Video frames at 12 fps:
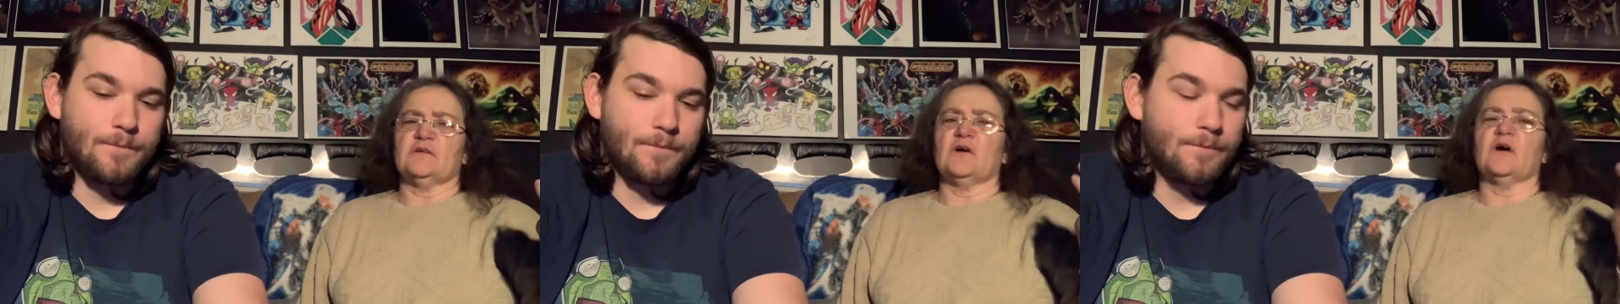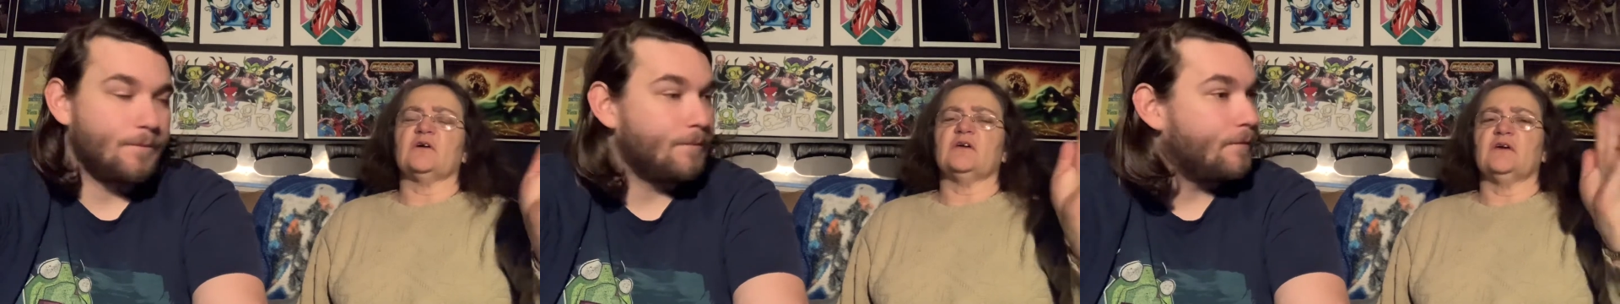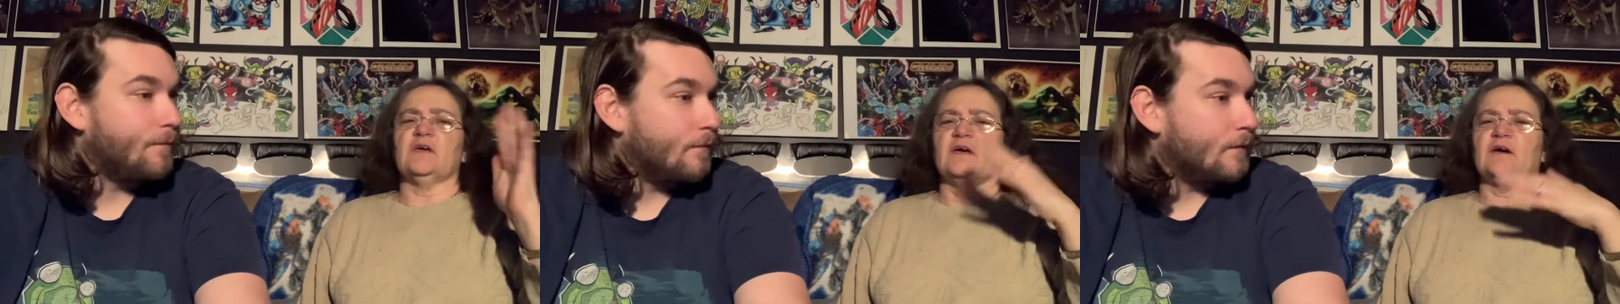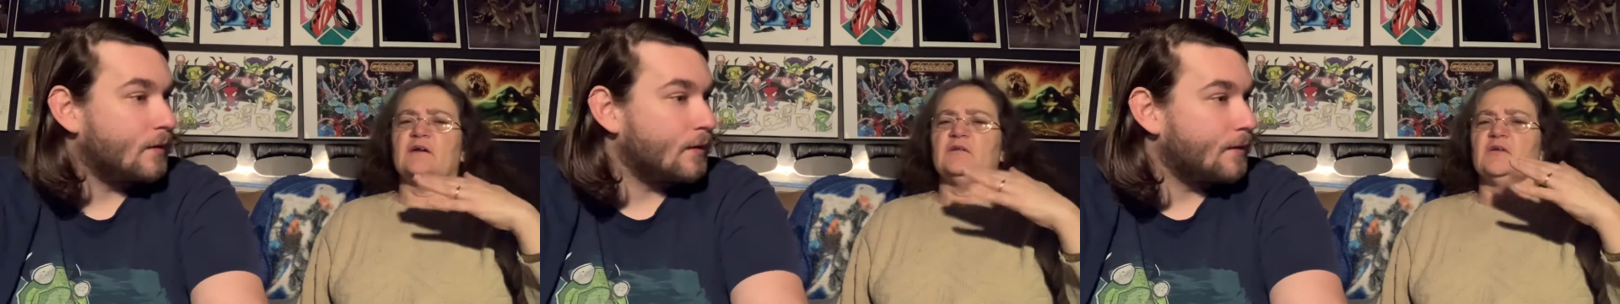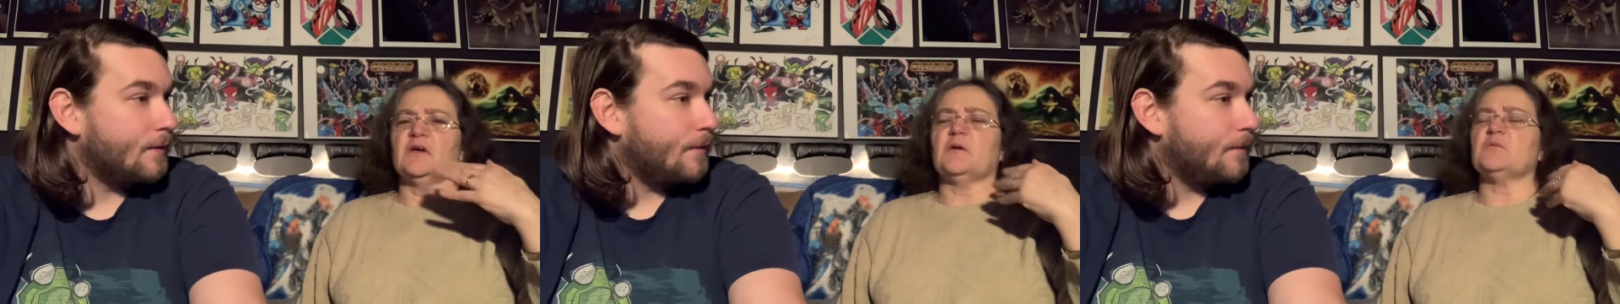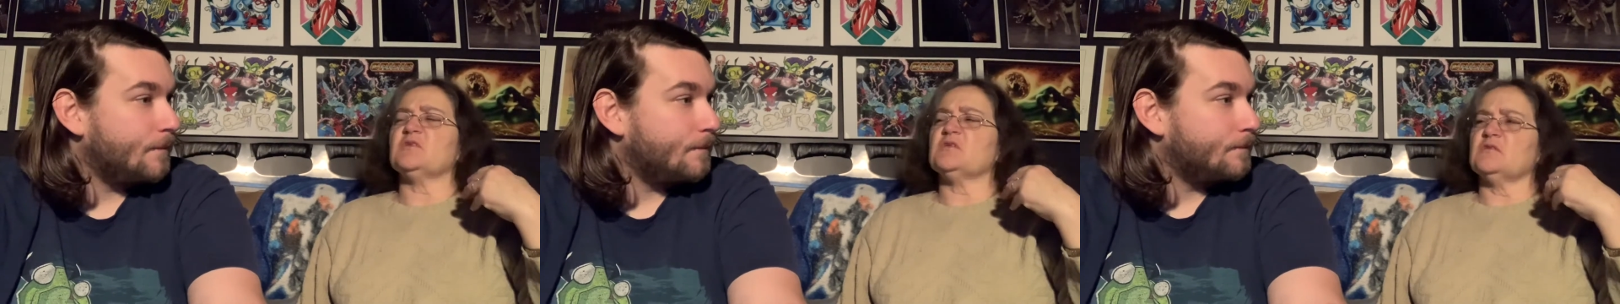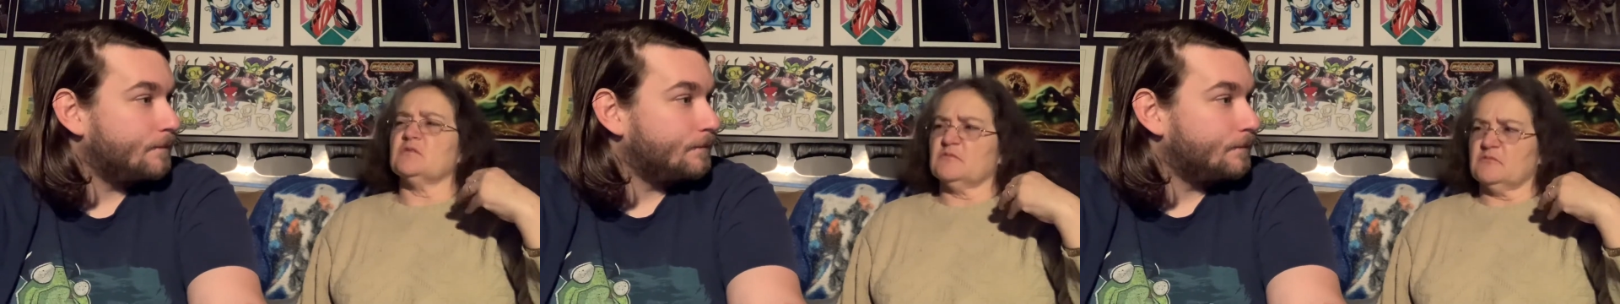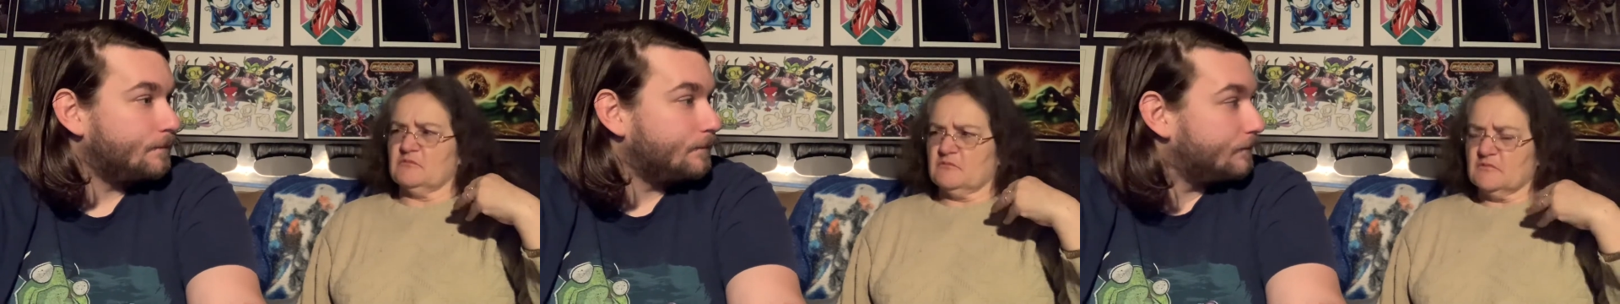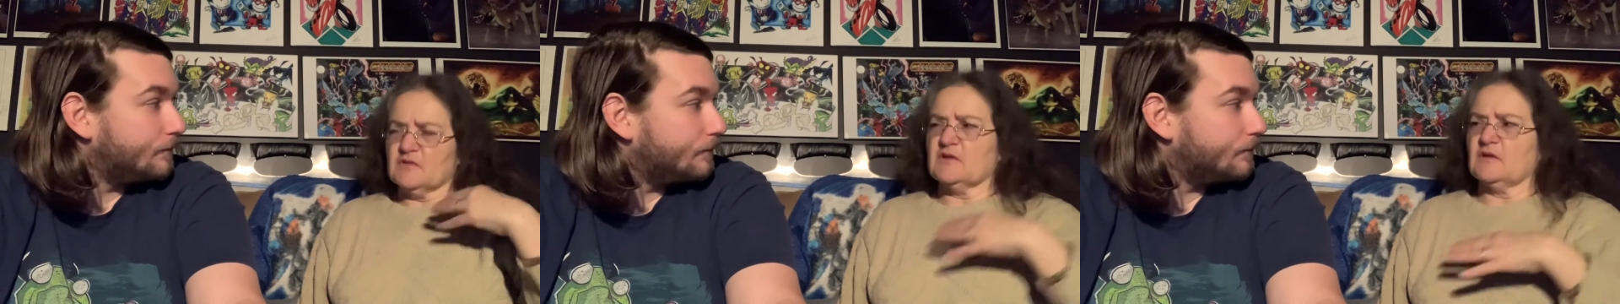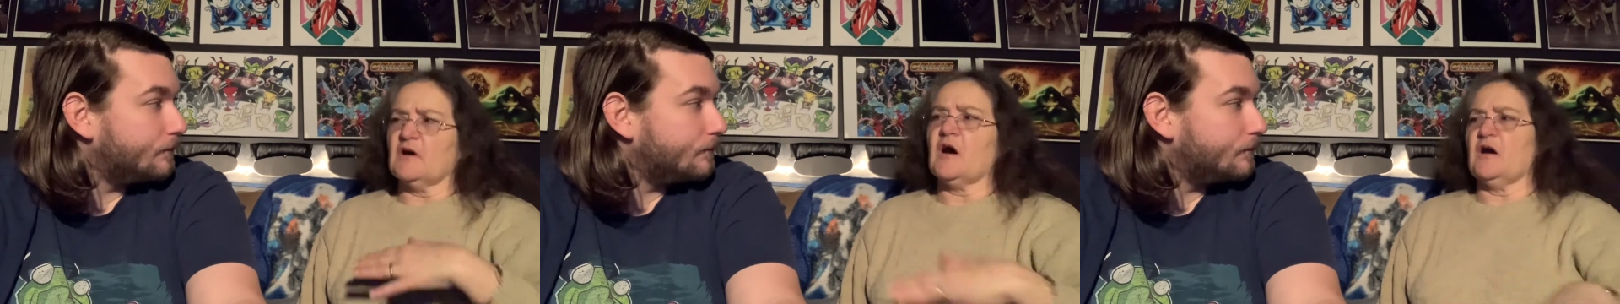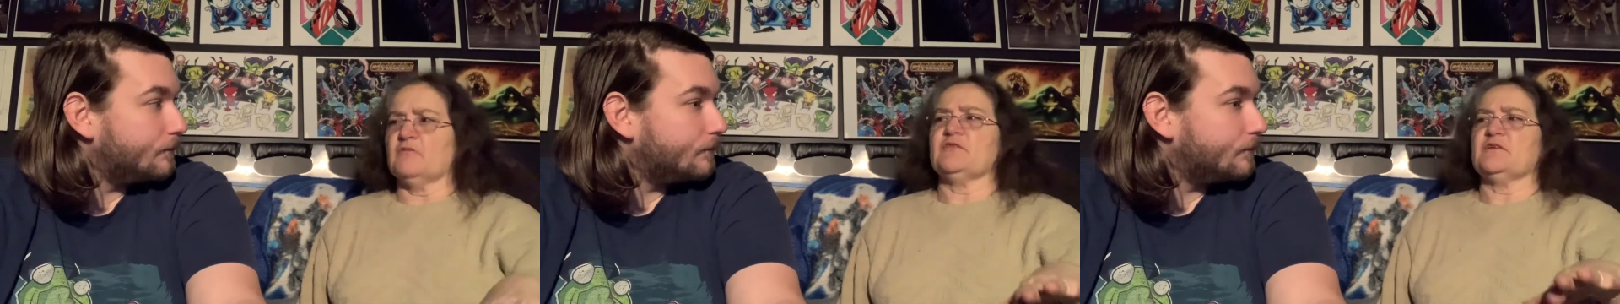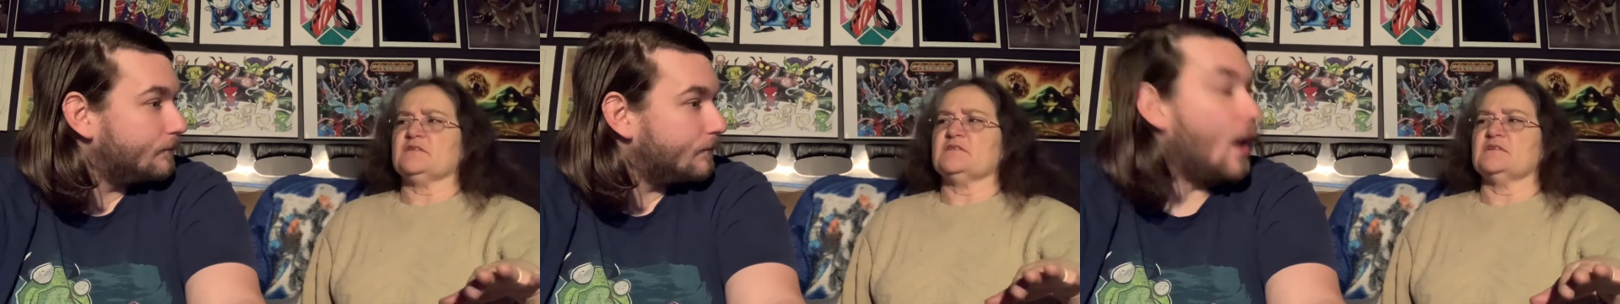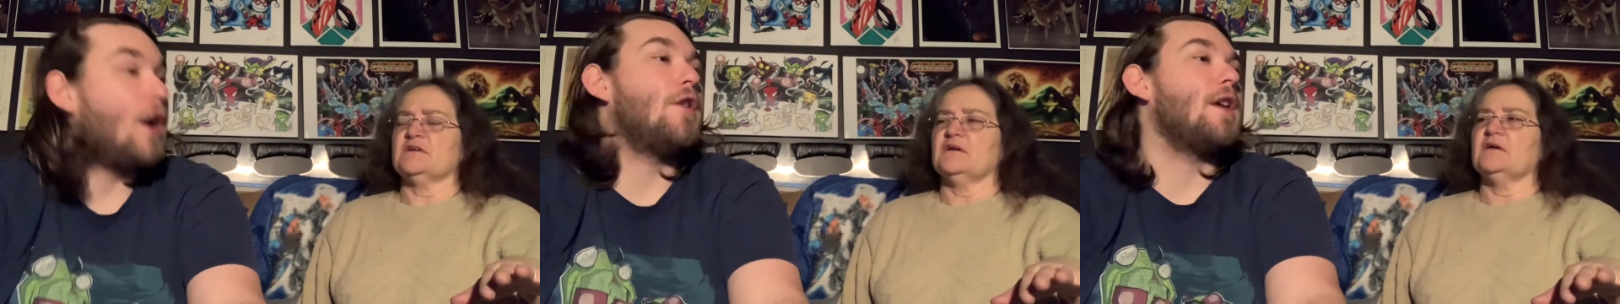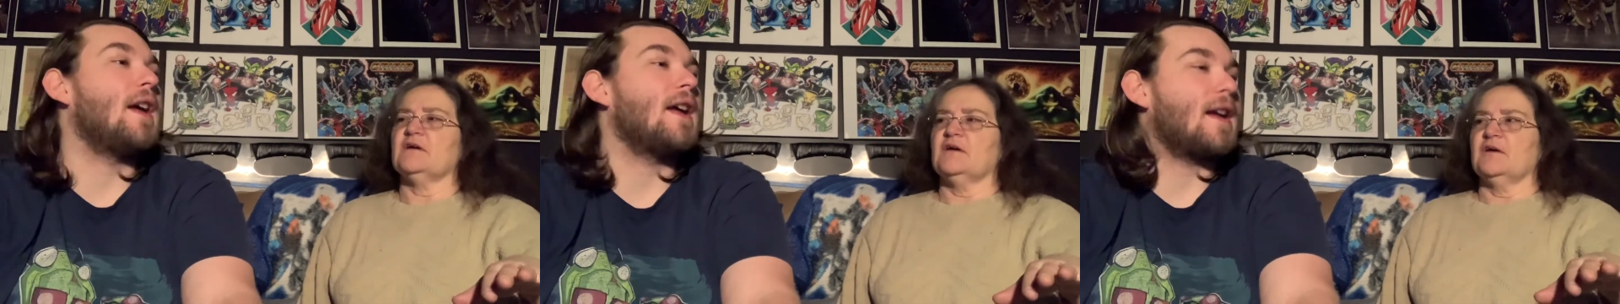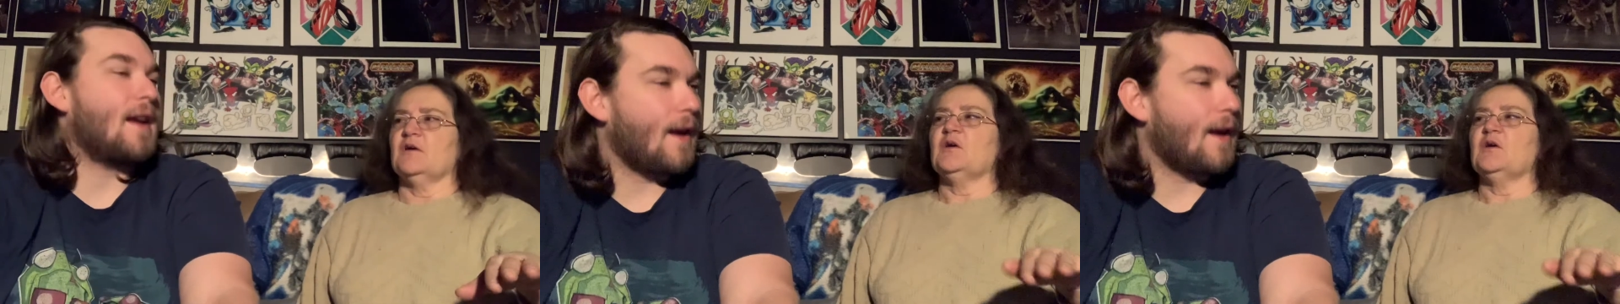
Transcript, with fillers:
Speaker 1: "Oh, you can't come to the office. Oh yeah, yeah, yeah.